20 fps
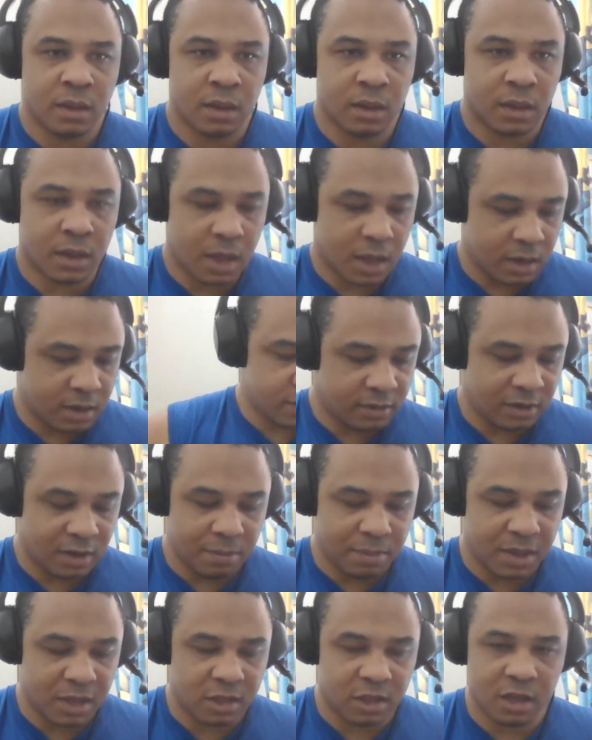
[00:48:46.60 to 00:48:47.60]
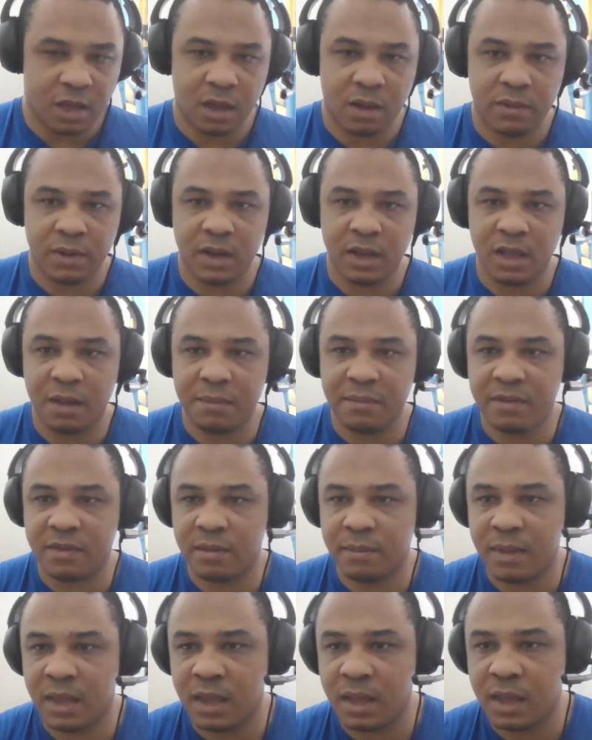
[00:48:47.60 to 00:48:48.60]
Honestly, Big Jake, when it comes to
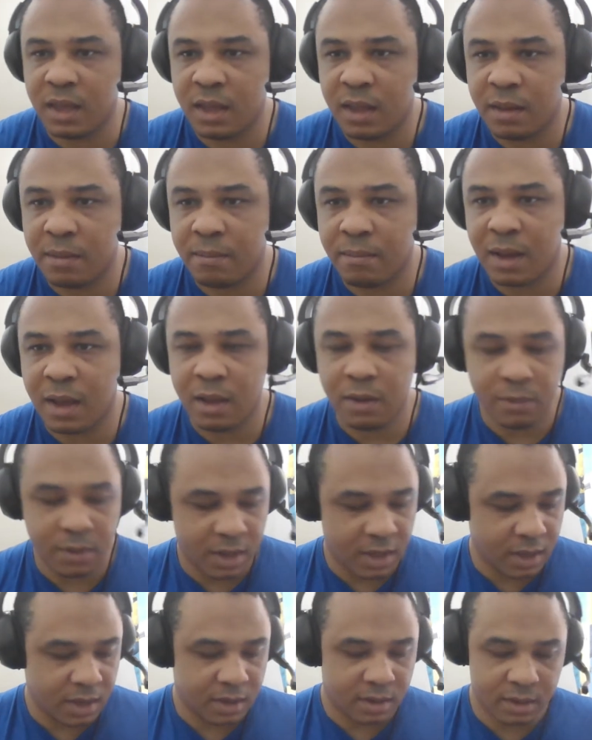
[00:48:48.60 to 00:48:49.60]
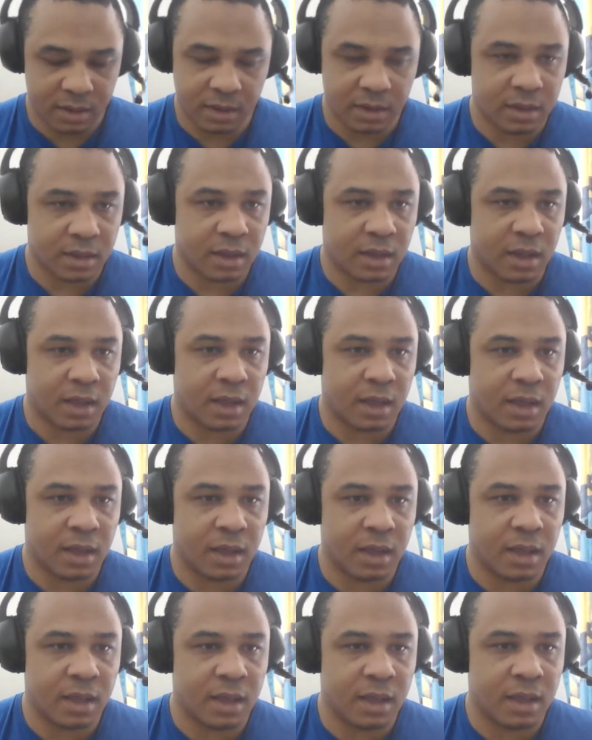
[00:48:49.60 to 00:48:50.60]
me, my weight,
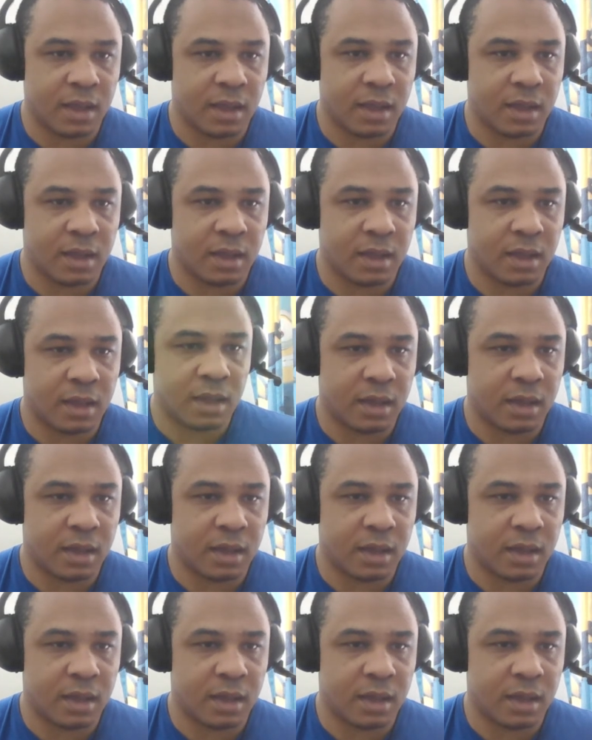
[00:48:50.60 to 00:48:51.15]
I